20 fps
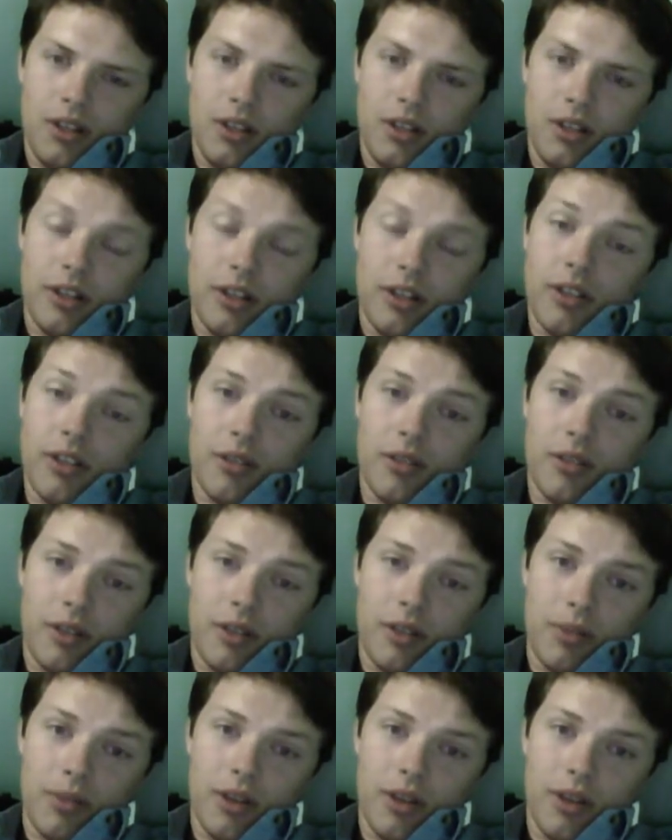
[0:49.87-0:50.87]
Another
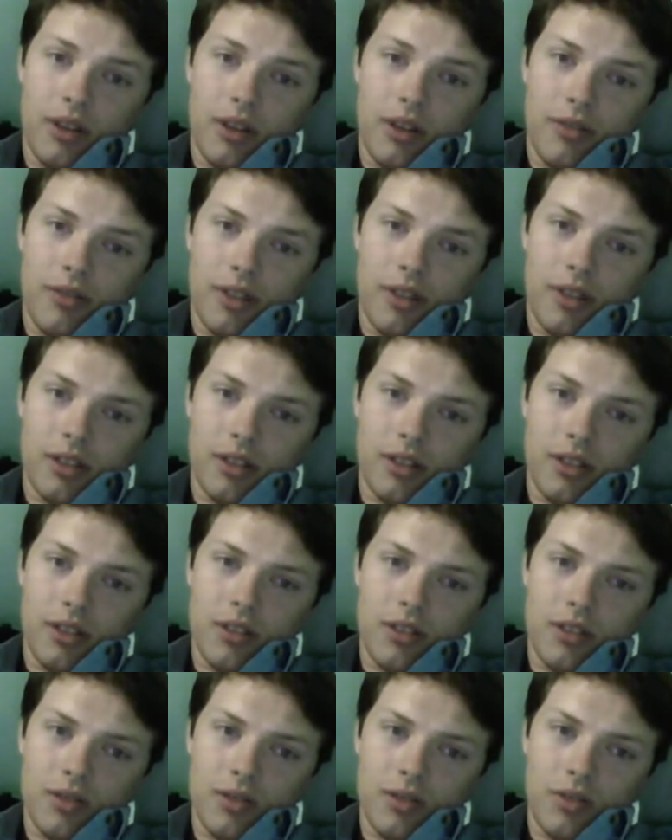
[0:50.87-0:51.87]
thing being the fact that
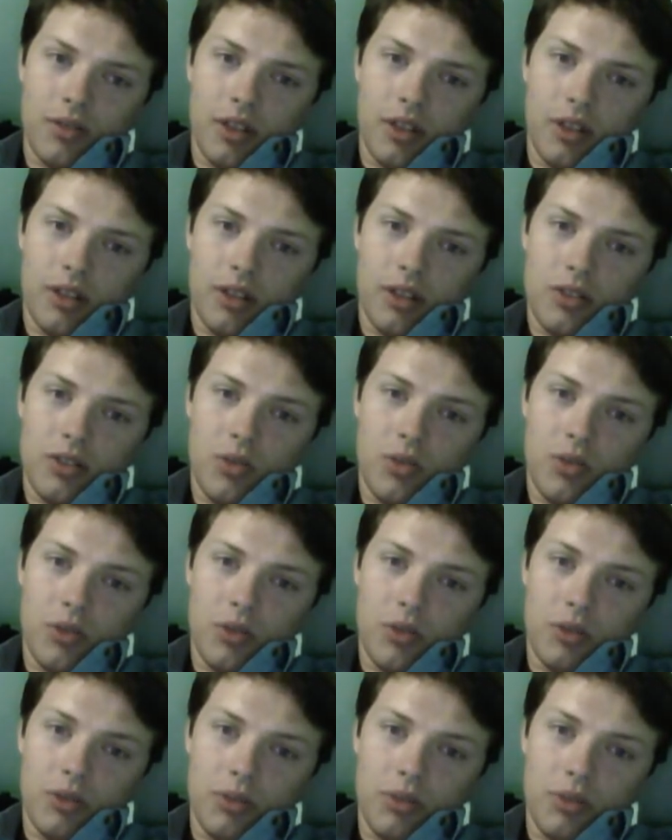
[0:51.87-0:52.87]
there's only like 2 or 3
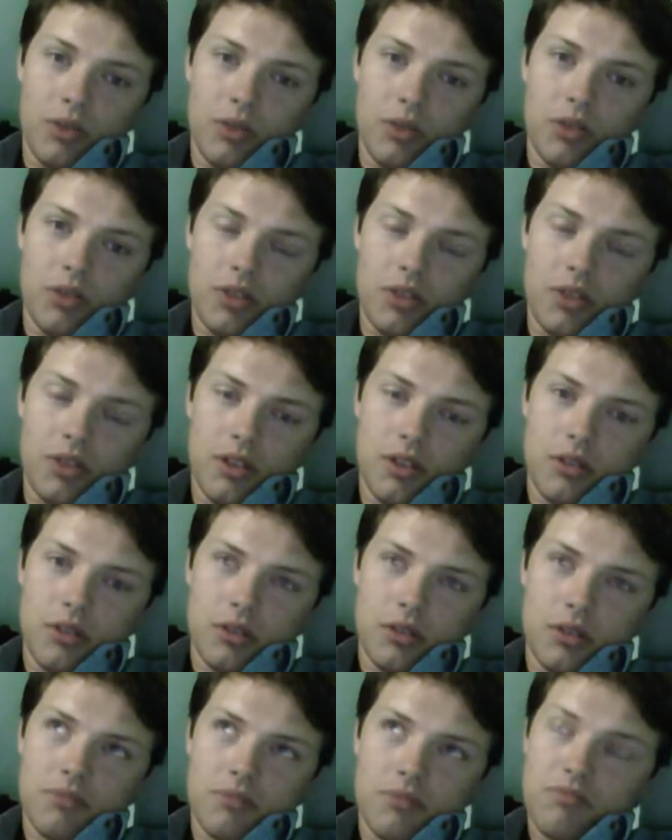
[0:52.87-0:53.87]
computers, and
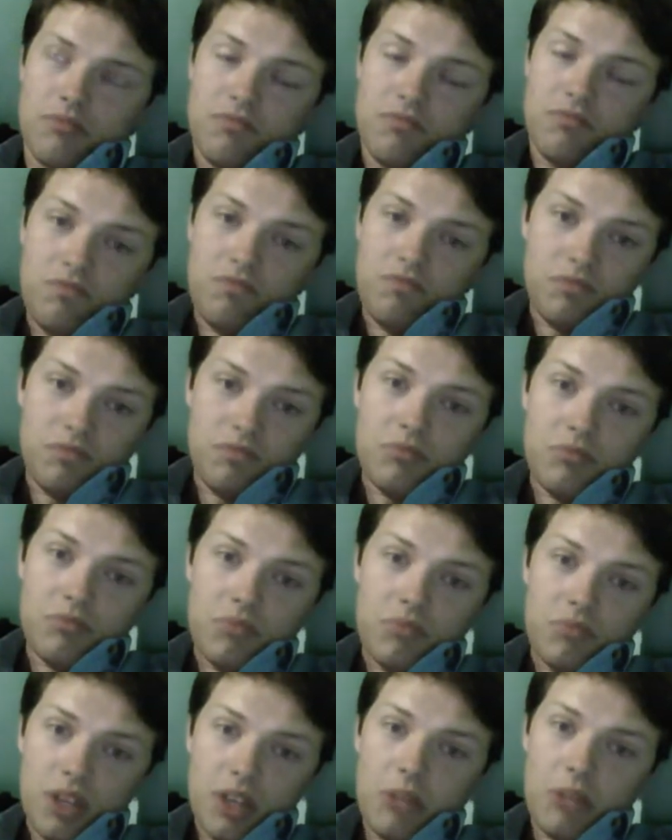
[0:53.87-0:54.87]
there's
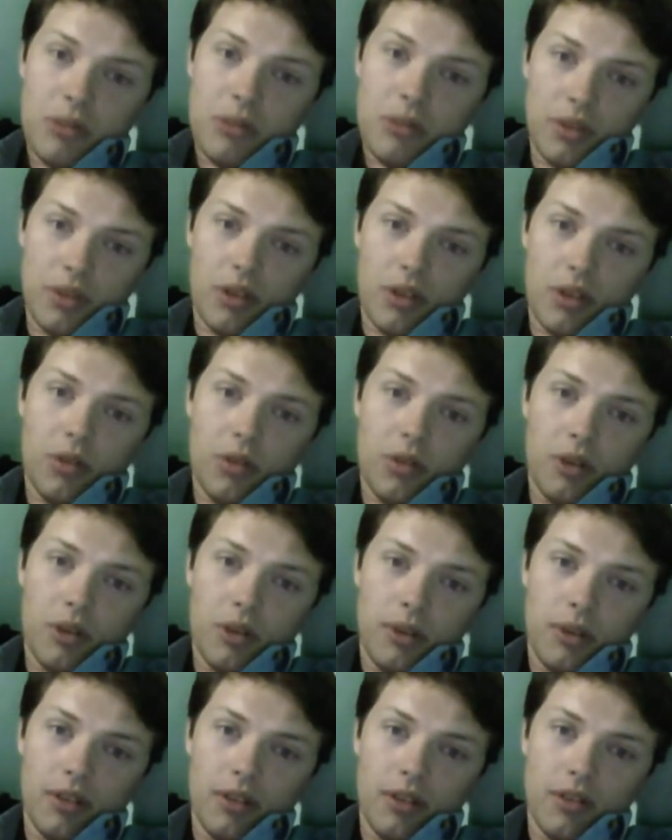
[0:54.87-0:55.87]
plenty of people that all want to
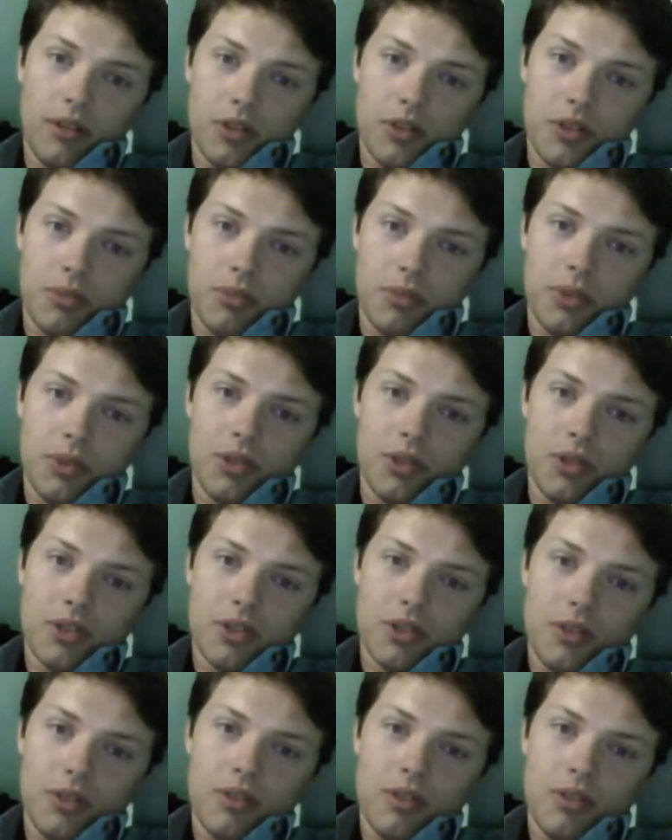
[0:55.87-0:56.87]
be on those computers,
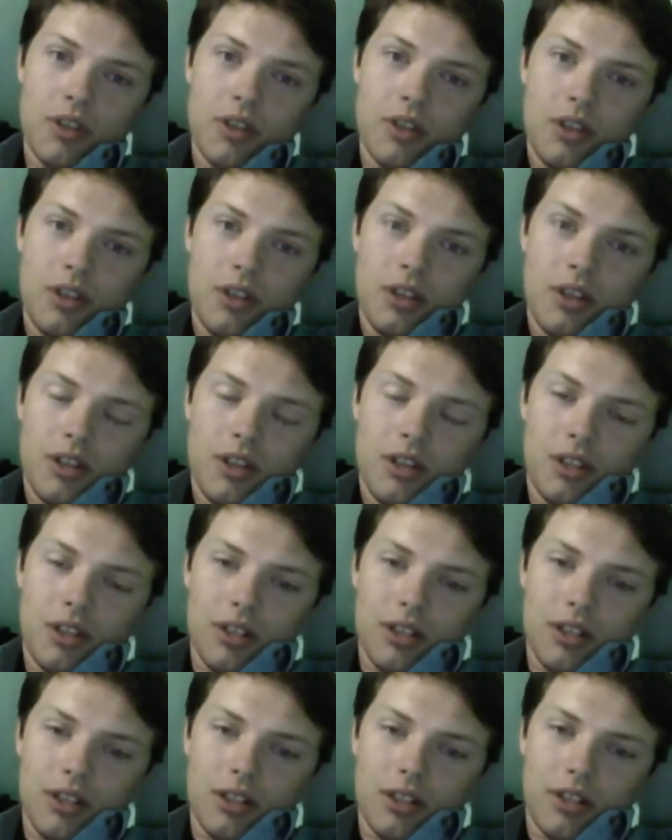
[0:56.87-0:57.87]
so
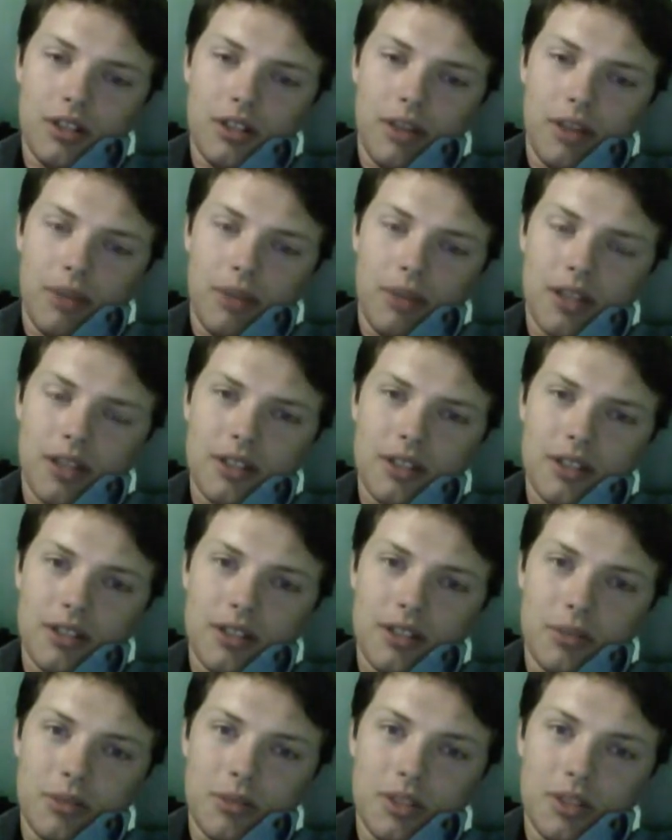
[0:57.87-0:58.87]
that makes things a
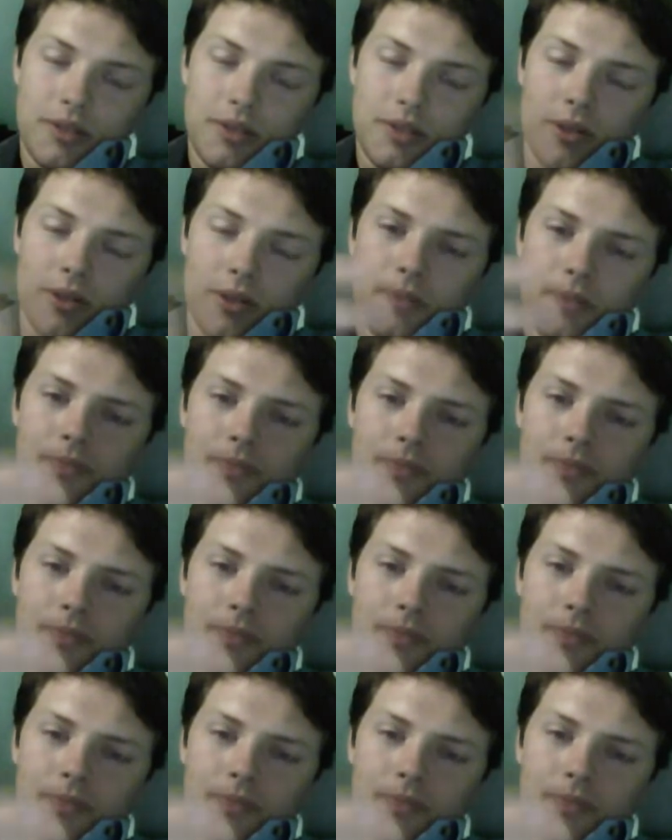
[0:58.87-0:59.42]
little bit difficult.